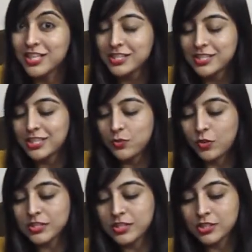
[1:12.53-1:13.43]
Let's see
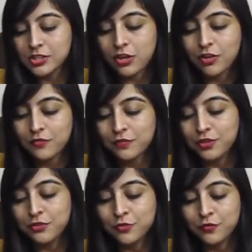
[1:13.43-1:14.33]
what's in store for
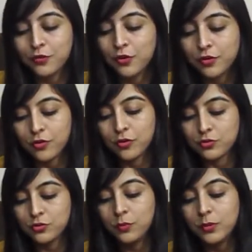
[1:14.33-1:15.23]
you for
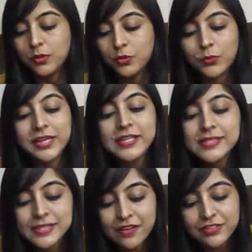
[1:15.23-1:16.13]
October
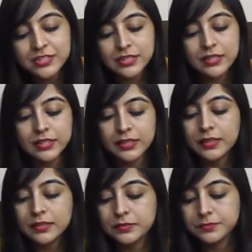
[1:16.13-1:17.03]
2017.